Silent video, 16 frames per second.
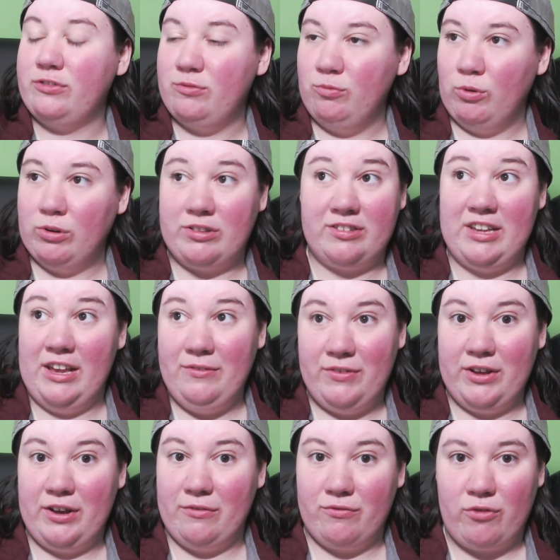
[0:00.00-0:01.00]

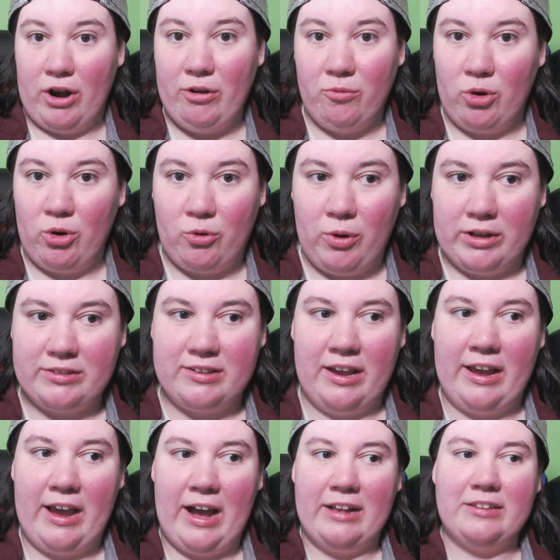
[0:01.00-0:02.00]
receiving a friend request,
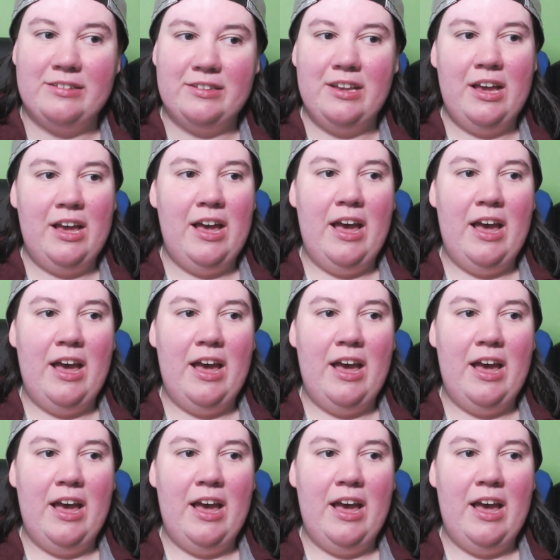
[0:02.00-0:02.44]
I guess.